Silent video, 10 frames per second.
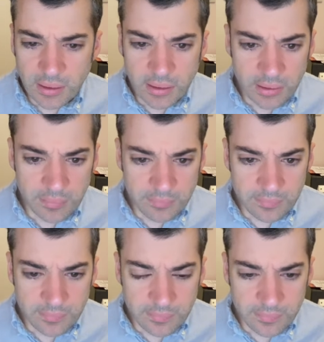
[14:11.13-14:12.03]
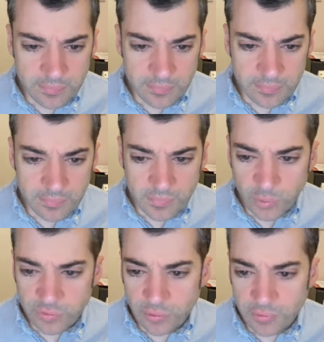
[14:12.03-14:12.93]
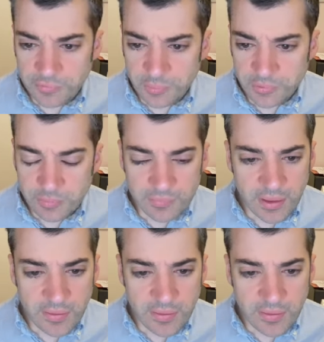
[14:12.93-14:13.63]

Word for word: Um, withdrawal symptom.